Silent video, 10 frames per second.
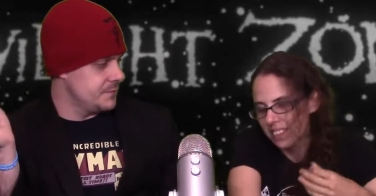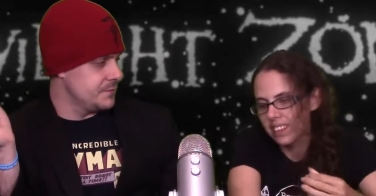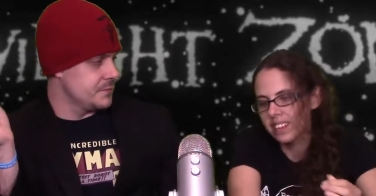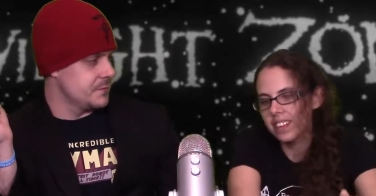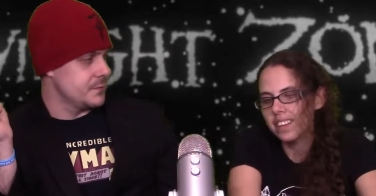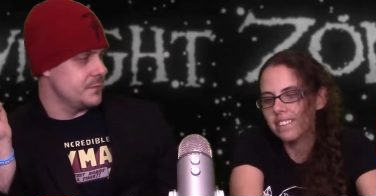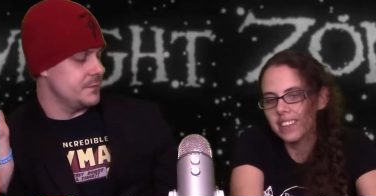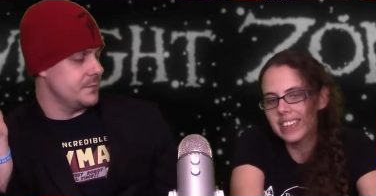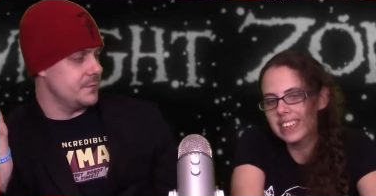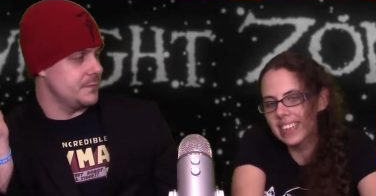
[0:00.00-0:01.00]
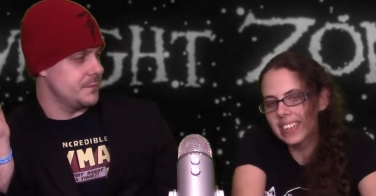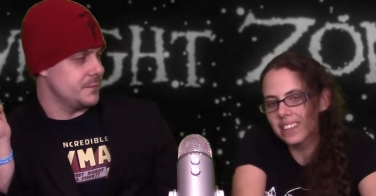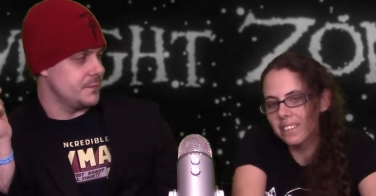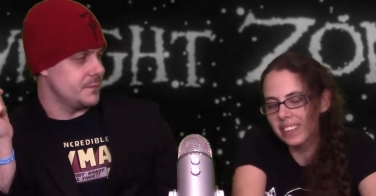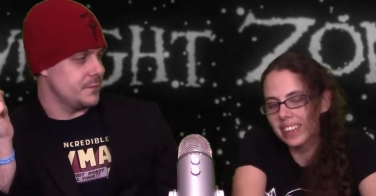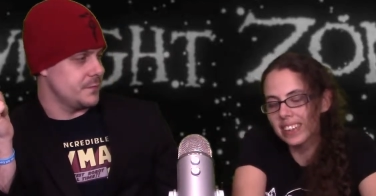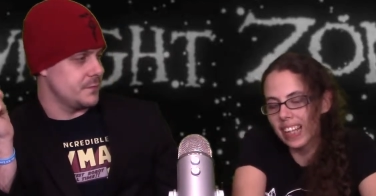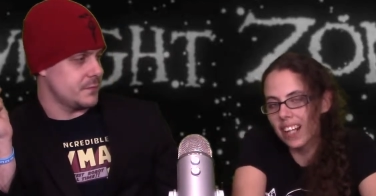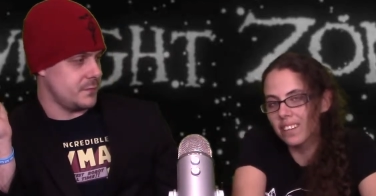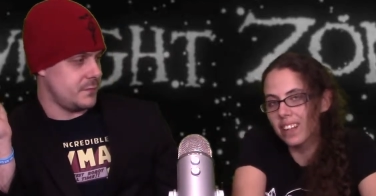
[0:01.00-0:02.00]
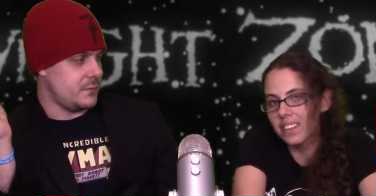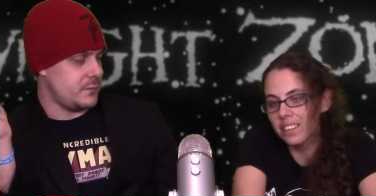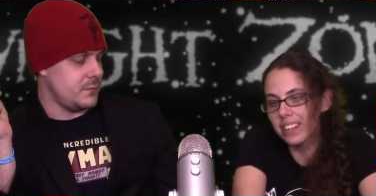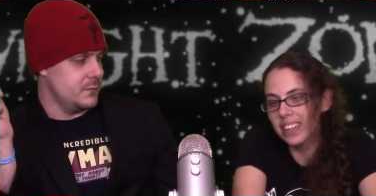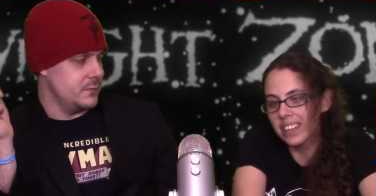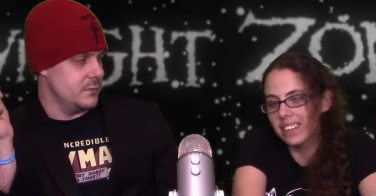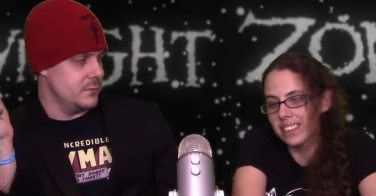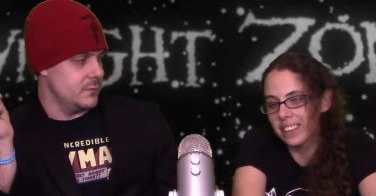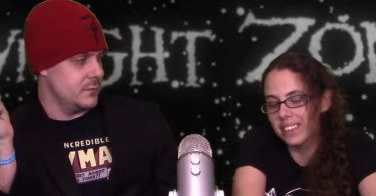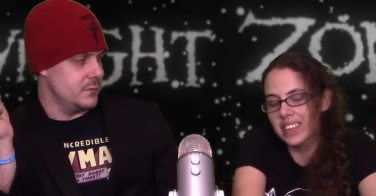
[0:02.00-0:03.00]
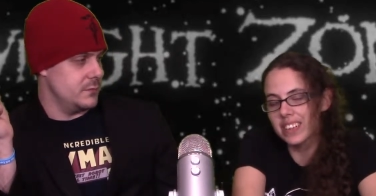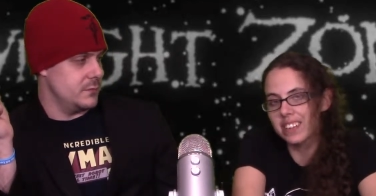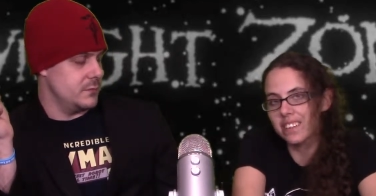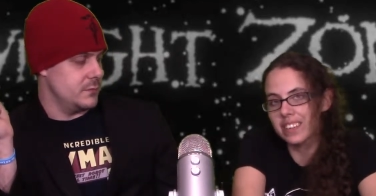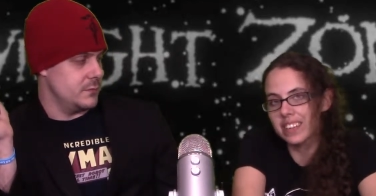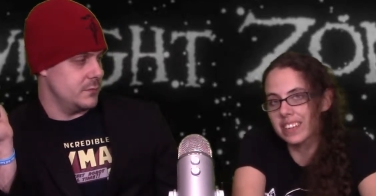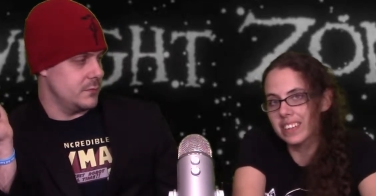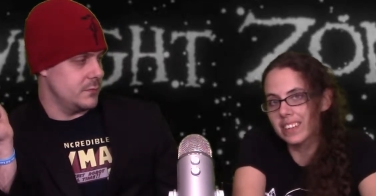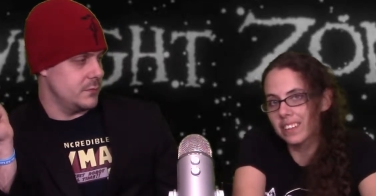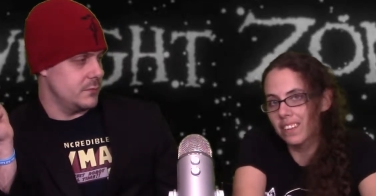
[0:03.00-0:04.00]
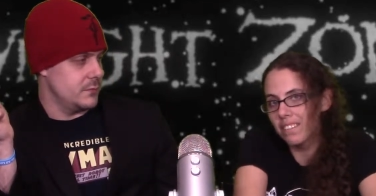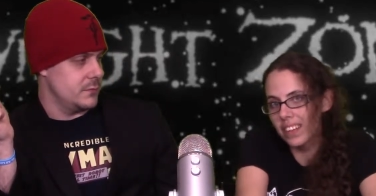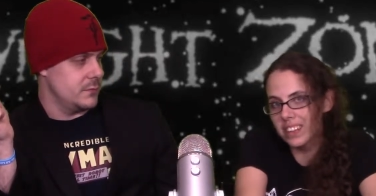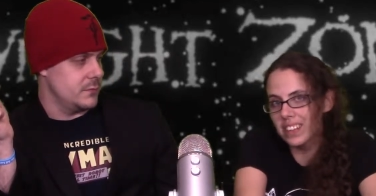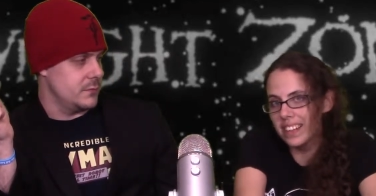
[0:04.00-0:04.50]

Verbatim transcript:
Speaker 1: So if you can stand really loud, annoying screeching noises, go watch the